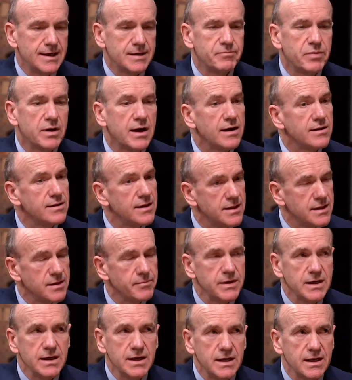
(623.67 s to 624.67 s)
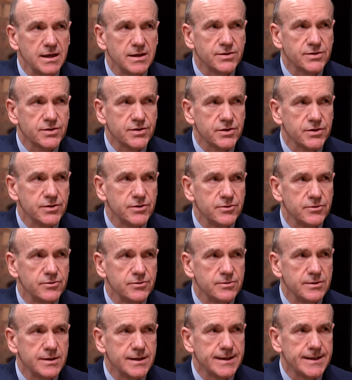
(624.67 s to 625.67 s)
But I think they're beginning
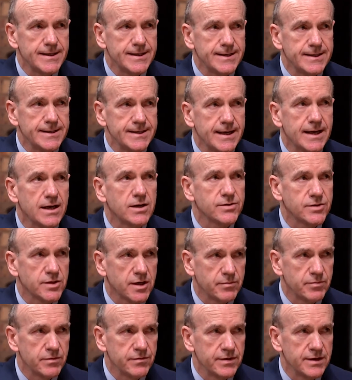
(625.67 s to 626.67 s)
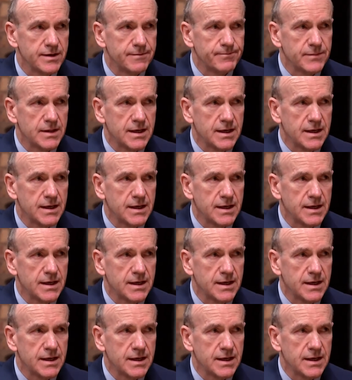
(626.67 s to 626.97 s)
to uh, get on top of it.